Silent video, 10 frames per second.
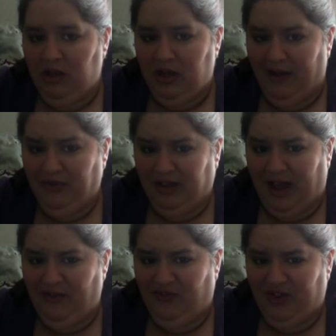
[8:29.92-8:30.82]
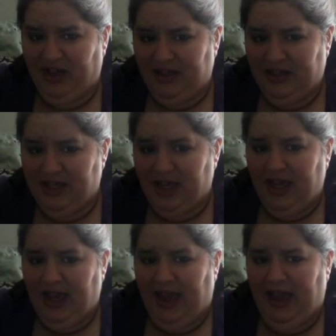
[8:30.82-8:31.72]
You have the live feeds,
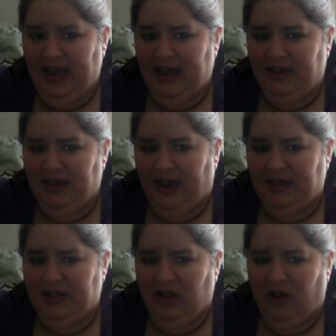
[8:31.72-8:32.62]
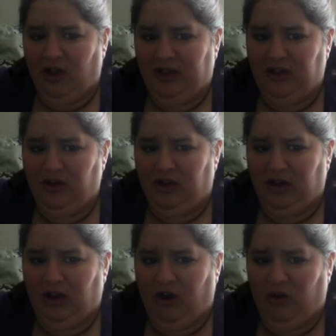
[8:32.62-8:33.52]
and I saw that you
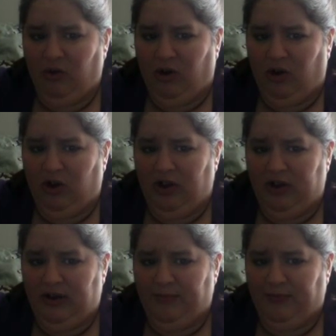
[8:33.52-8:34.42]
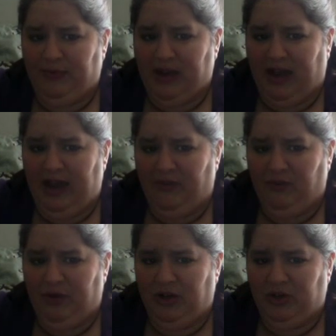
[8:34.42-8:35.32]
can go on. I have
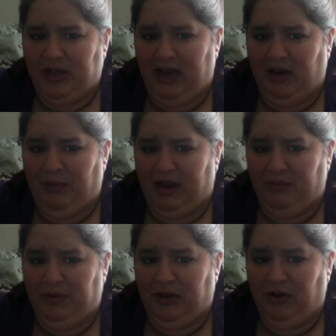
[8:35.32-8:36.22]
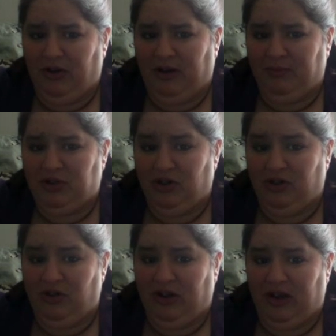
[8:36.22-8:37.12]
Windows 8 on my computer, and I'm
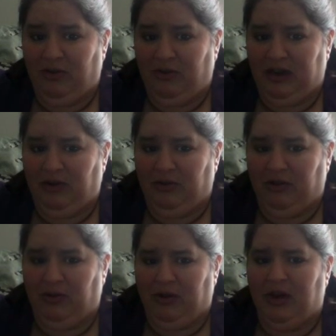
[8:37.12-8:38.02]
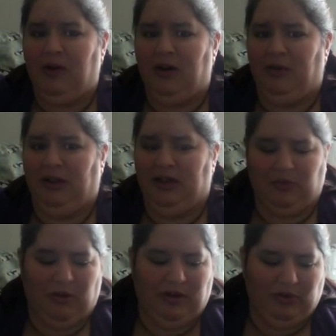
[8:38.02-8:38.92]
sure they're getting ready to
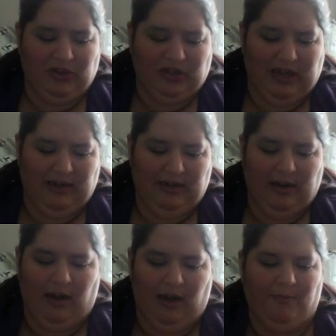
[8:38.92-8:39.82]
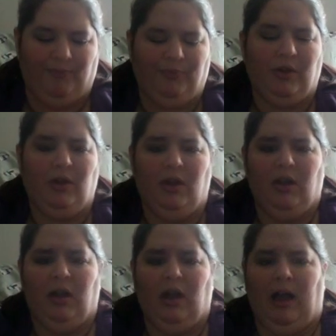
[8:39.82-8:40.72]
release Windows 10.
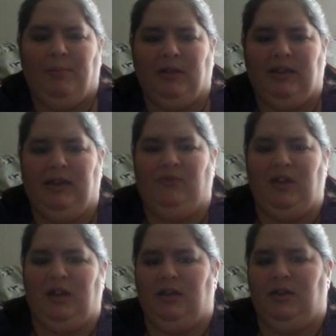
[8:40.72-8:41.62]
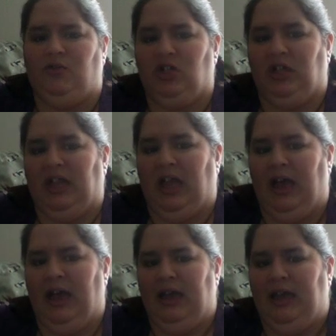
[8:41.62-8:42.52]
I believe the end of
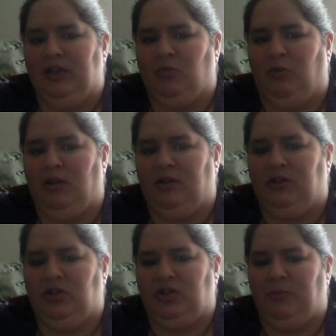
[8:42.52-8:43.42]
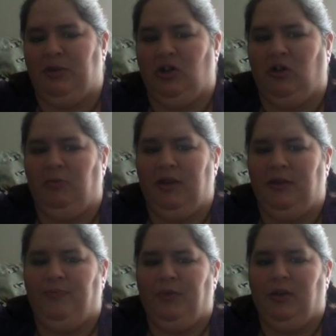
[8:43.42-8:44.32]
July is what Jamie told me.